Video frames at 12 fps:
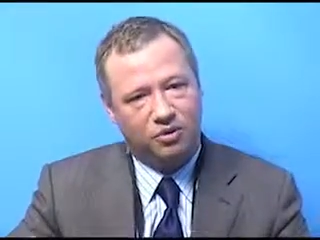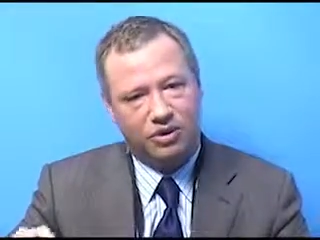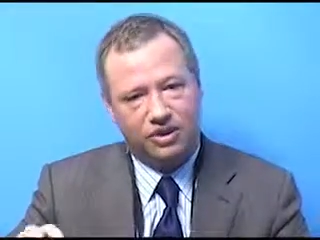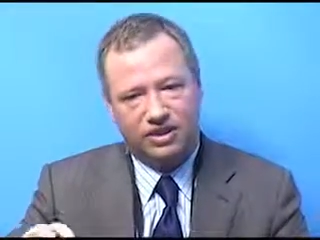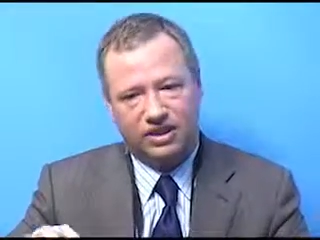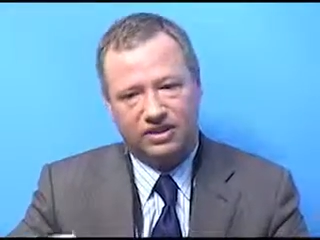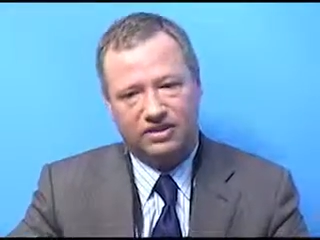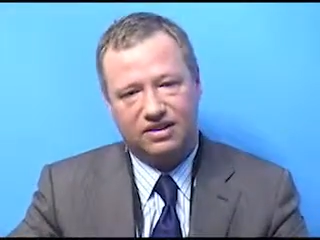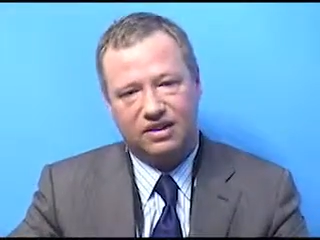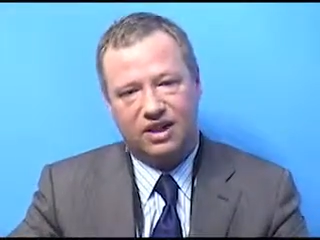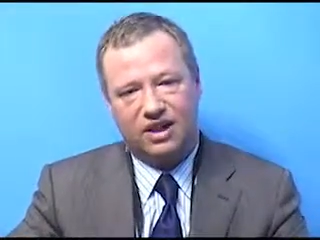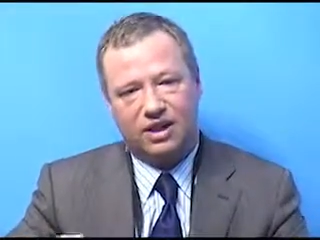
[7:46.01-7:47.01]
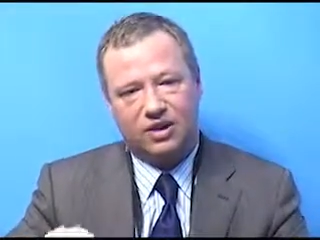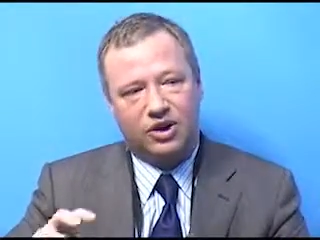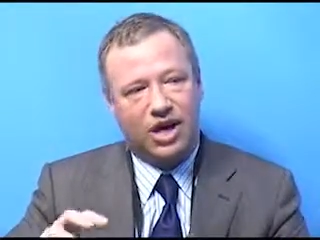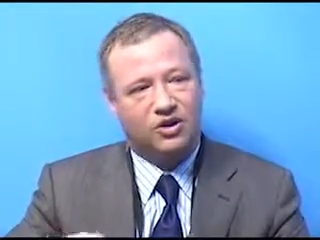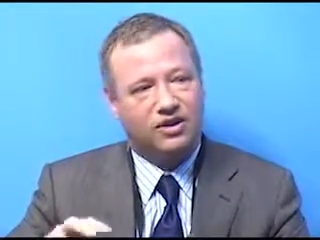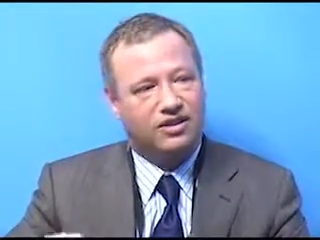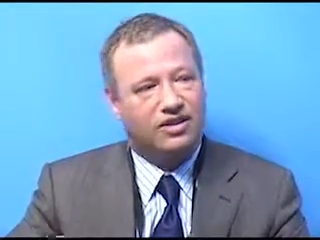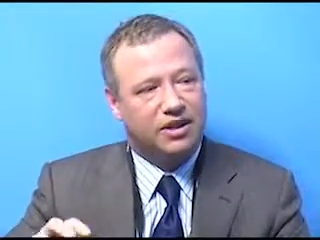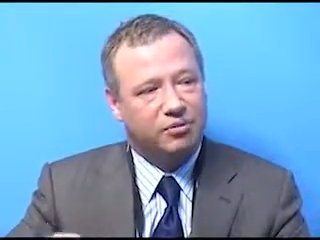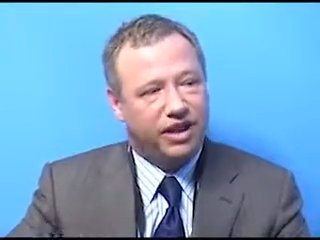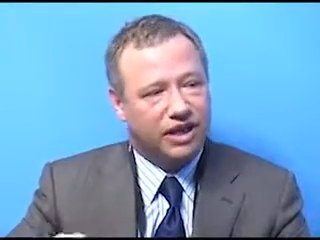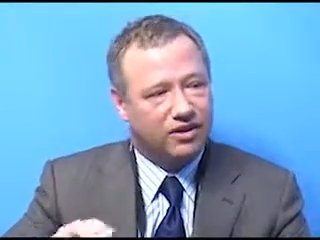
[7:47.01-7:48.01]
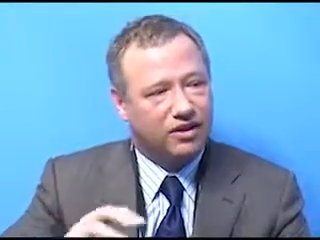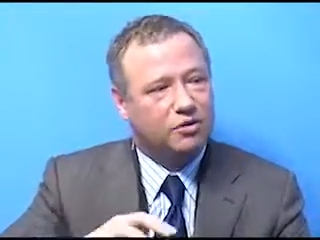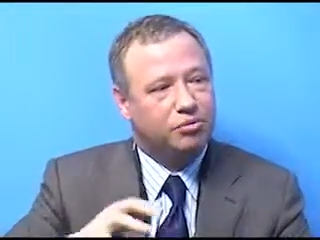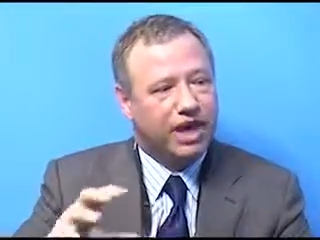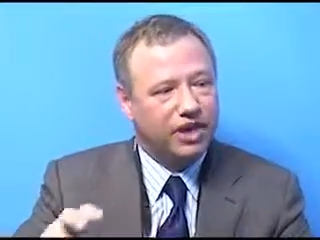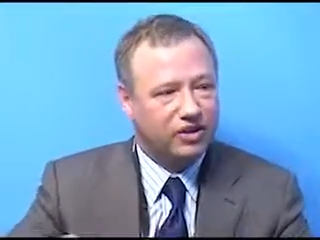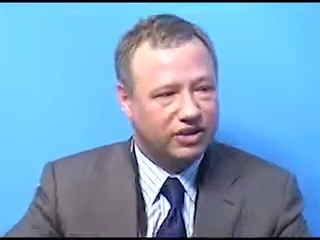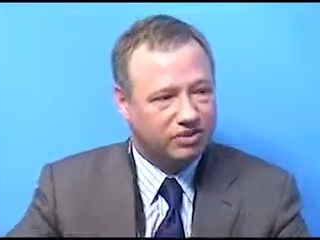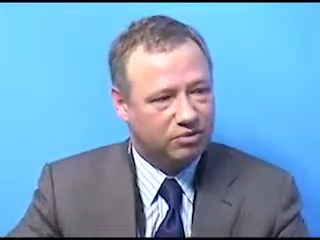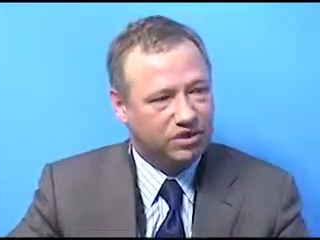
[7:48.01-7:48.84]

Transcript: which is how does it impact other patients?